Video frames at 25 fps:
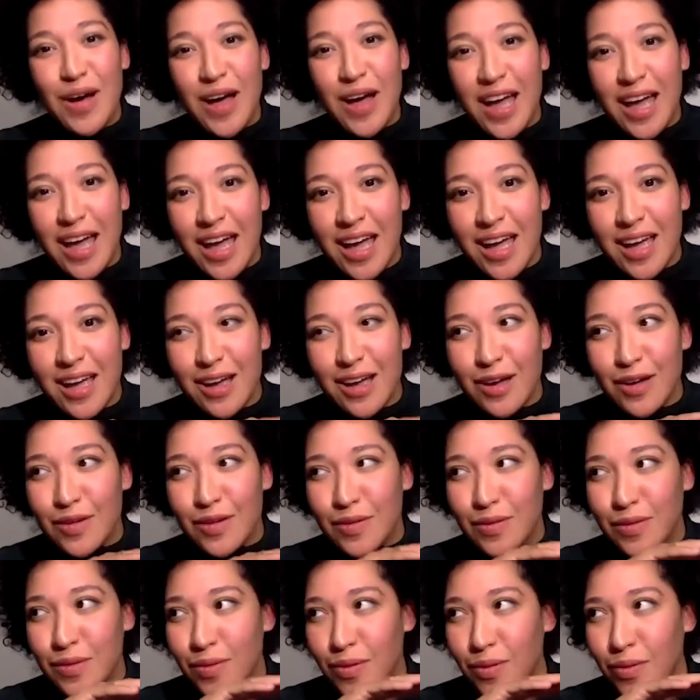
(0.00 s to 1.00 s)

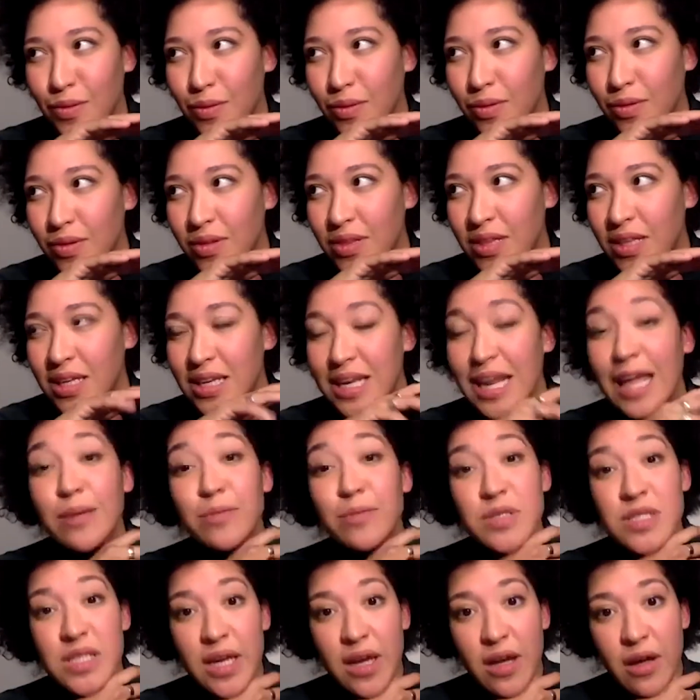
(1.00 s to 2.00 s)
uh, the
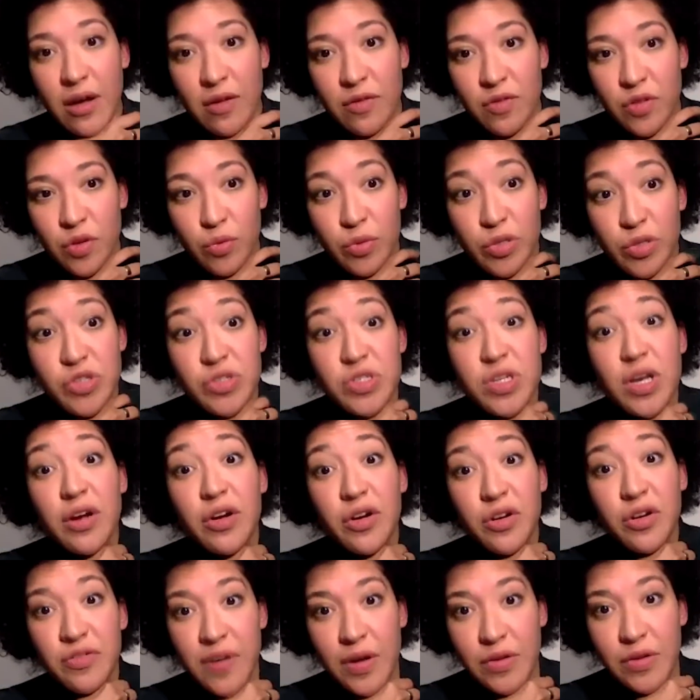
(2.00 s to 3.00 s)
namesake of the Richard
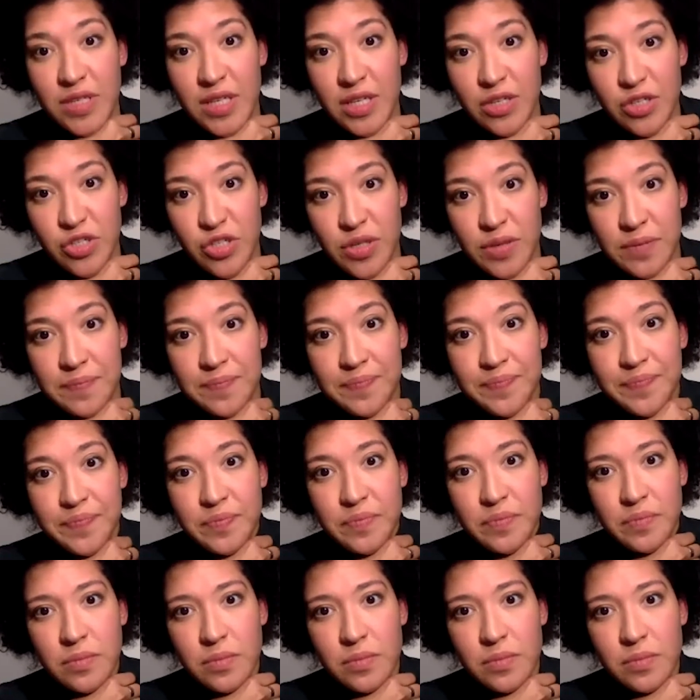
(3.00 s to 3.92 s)
Tucker Foundation,